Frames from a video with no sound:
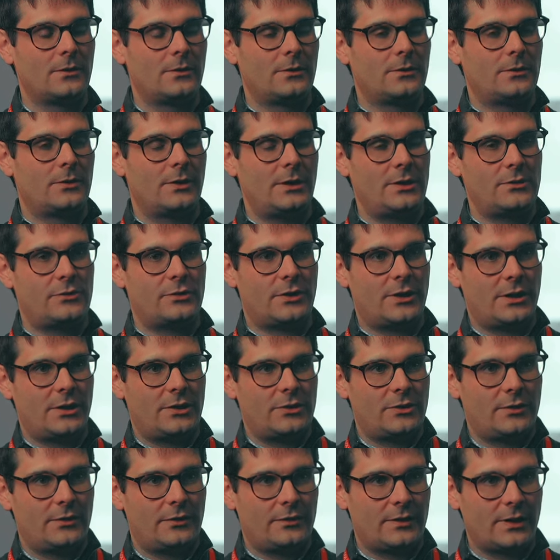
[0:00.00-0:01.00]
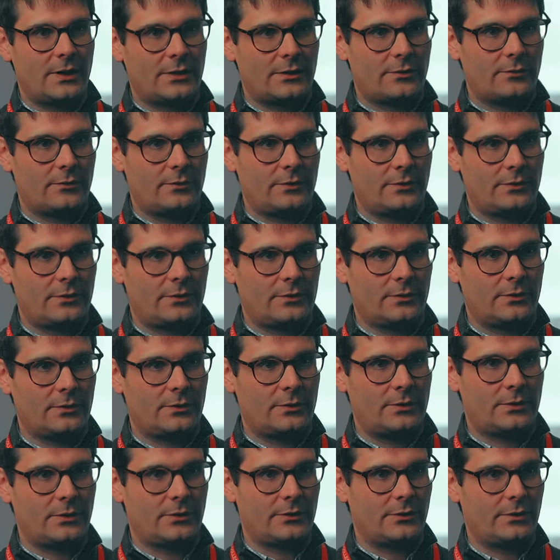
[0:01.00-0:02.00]
So the education sector is
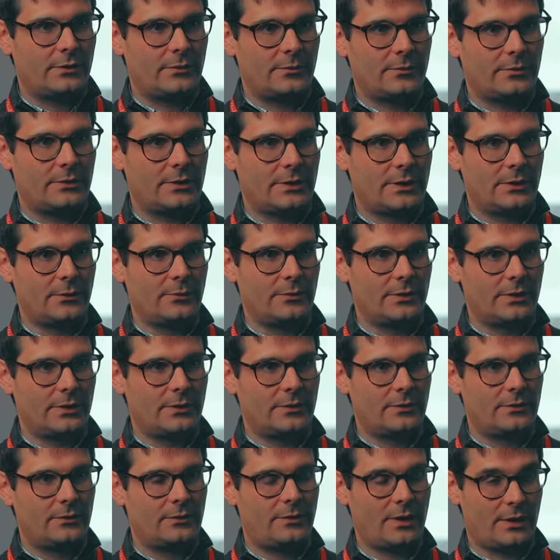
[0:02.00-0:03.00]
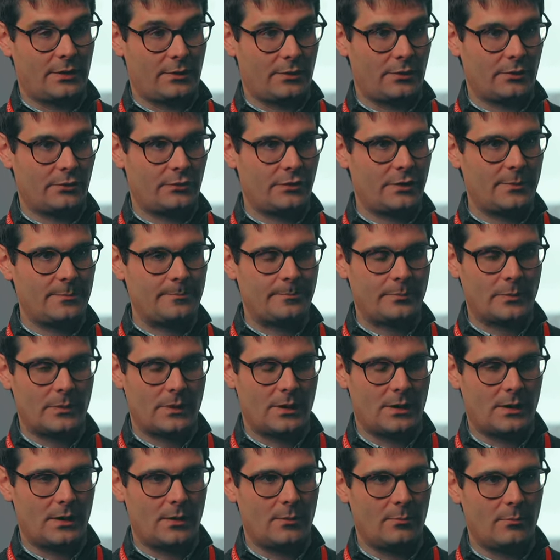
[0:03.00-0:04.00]
continuously using technology,
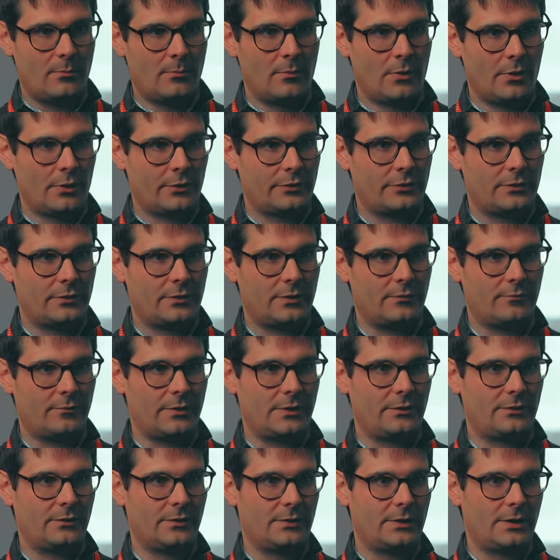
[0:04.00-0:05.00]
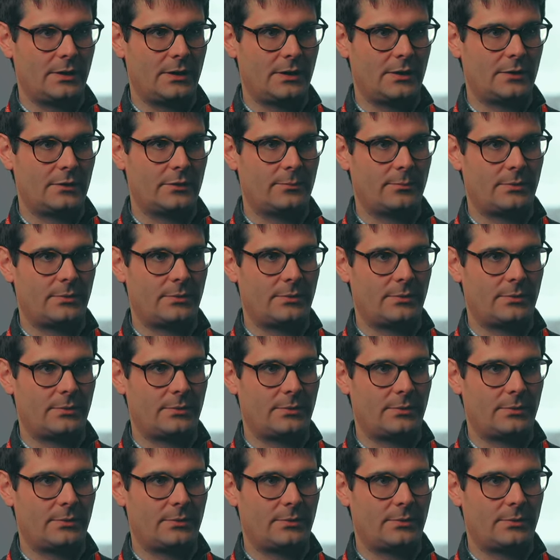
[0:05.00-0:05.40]
um, more so in recent years,